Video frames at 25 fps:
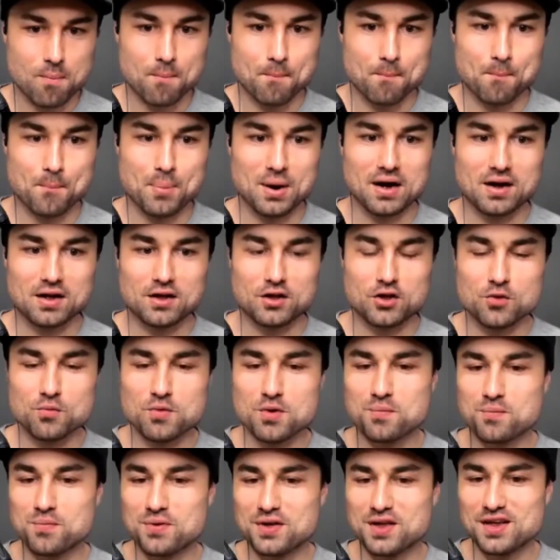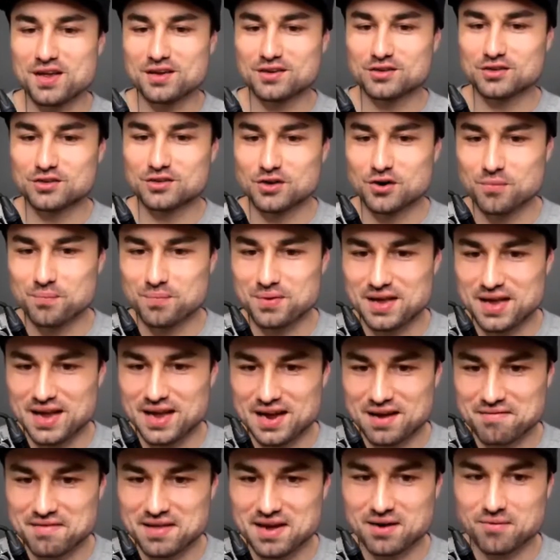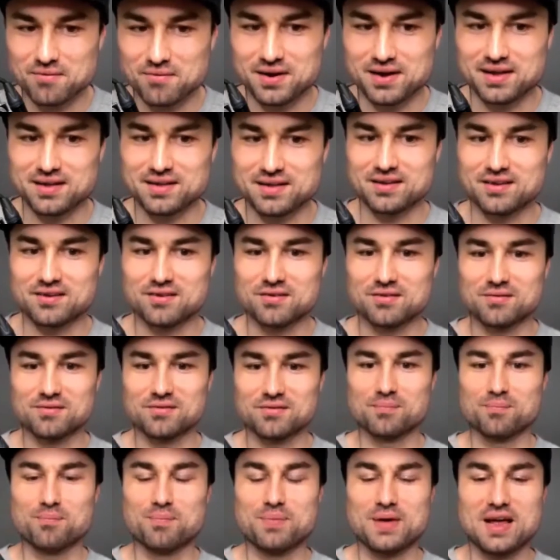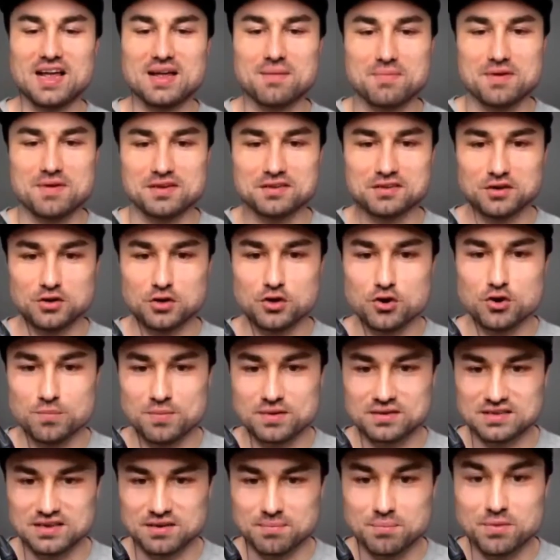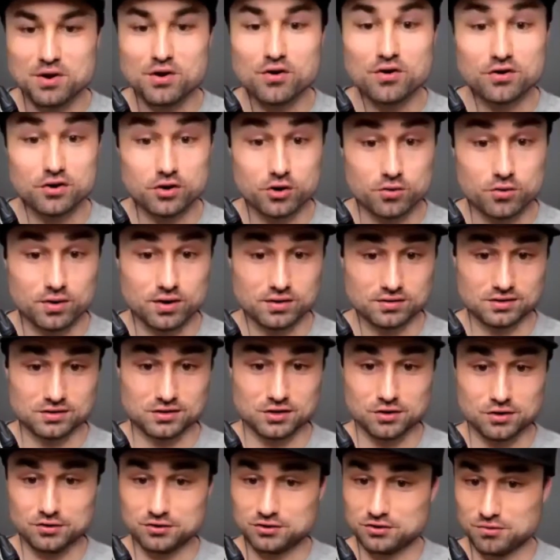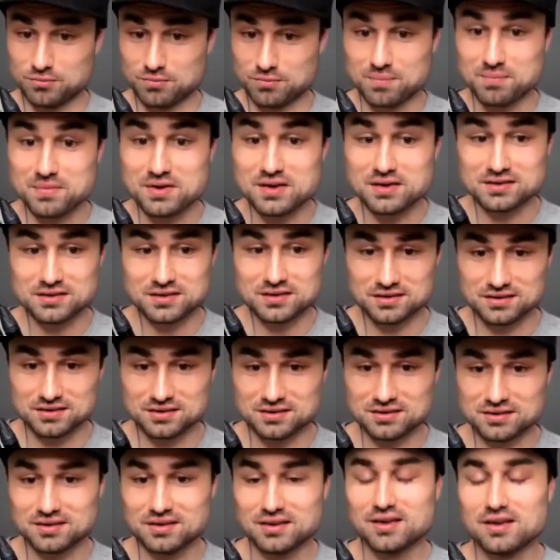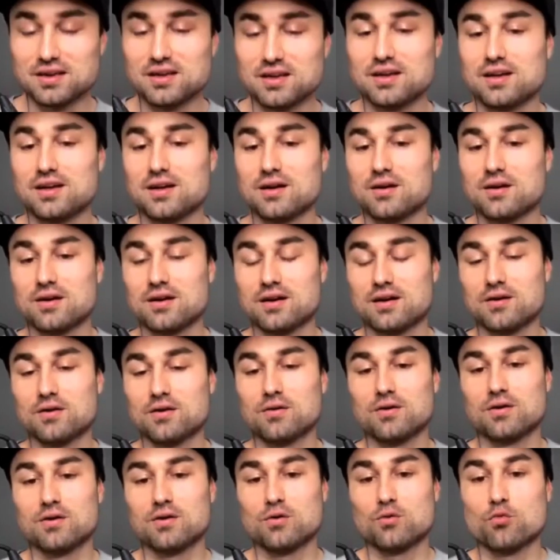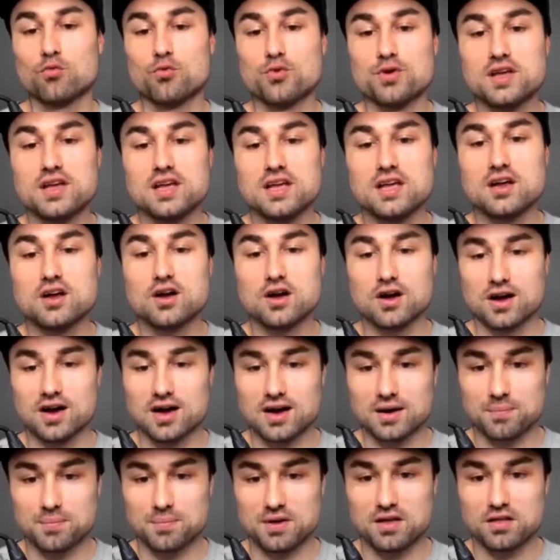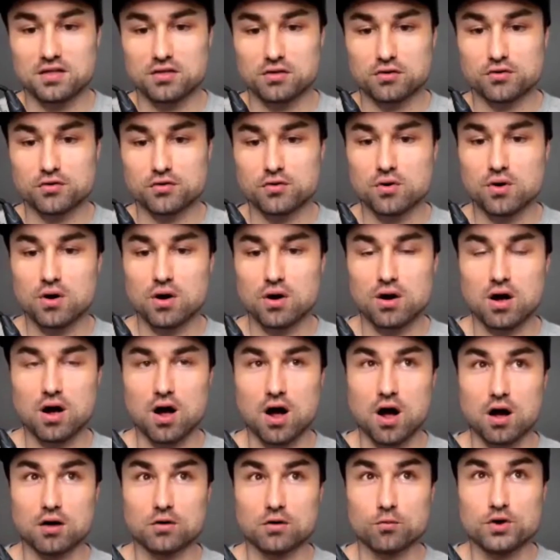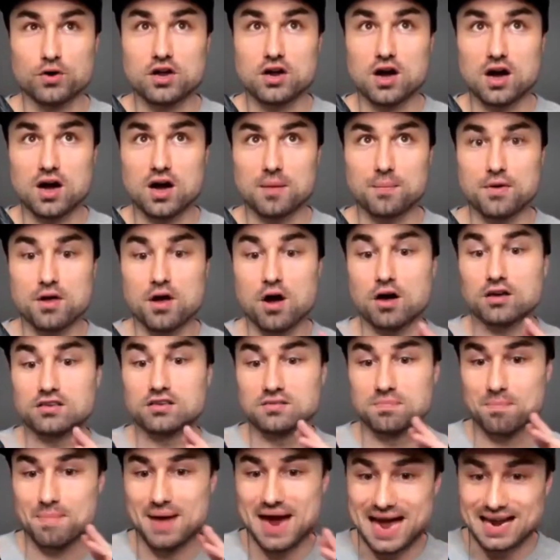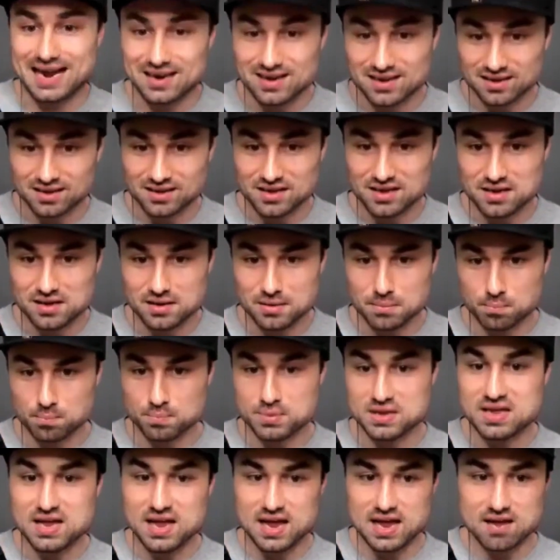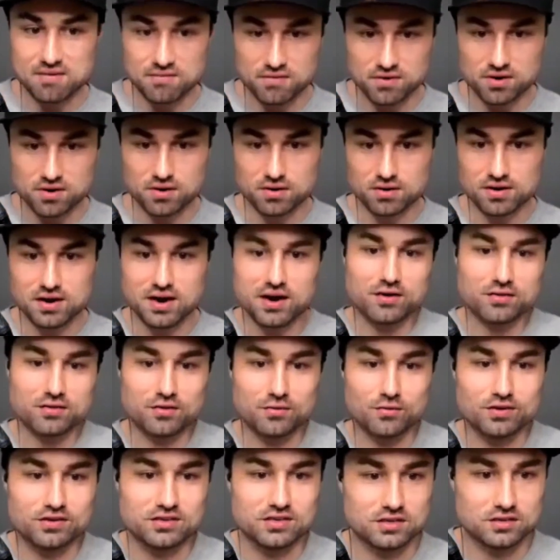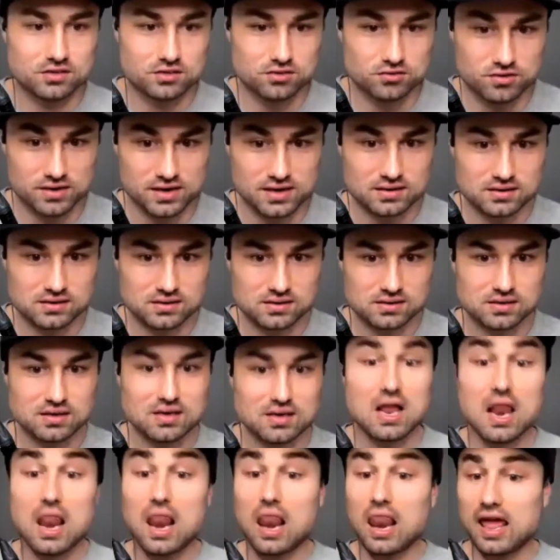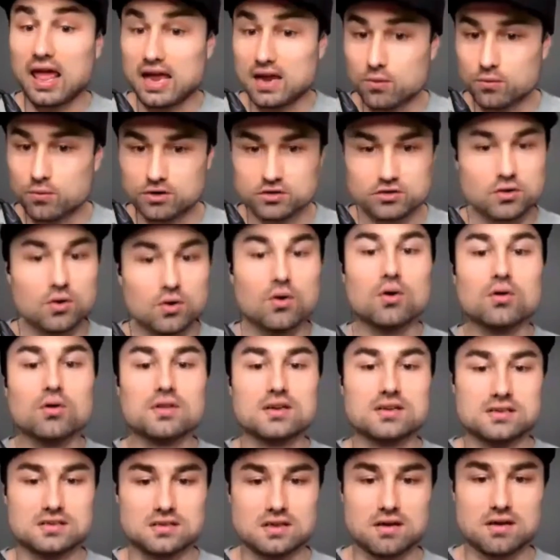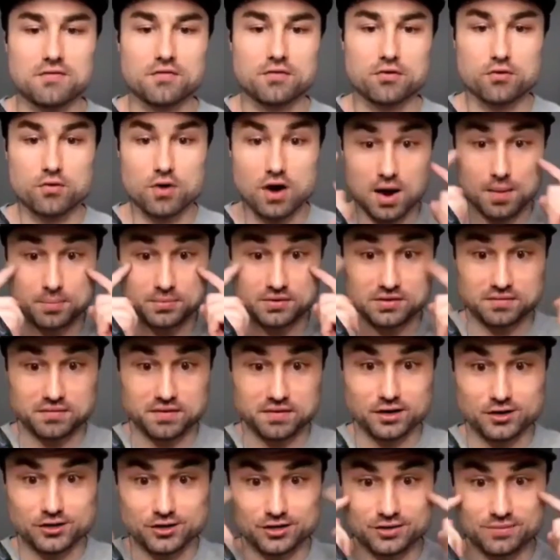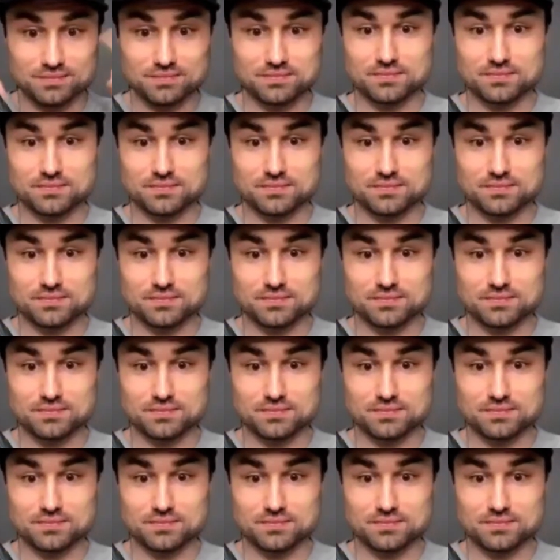But human beings don't behave that way. Babies and humans have mirror neurons. This goes to mimesis. We copy osmotically behavior, characteristics, traits, language, all this stuff through observation.